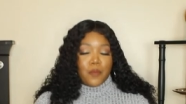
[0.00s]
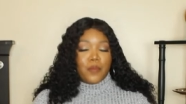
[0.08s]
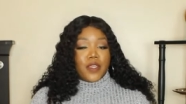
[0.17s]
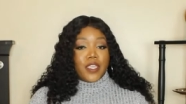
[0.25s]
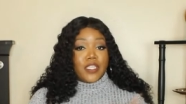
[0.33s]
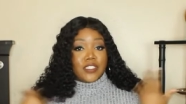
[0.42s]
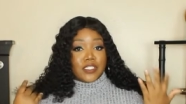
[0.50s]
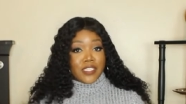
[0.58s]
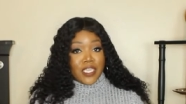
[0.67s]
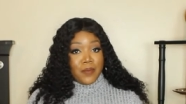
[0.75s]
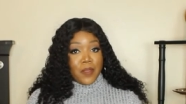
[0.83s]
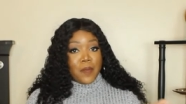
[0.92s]
But just
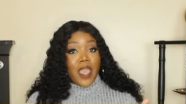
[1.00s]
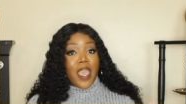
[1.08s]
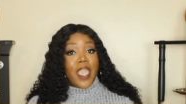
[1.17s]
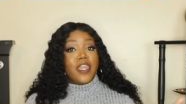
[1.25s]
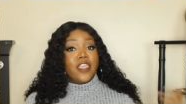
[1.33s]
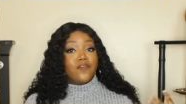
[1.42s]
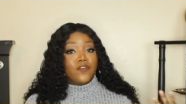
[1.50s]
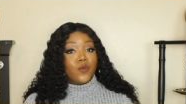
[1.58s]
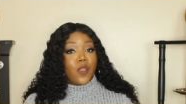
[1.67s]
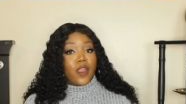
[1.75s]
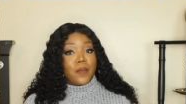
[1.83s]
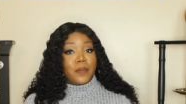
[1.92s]
keep in mind, if you are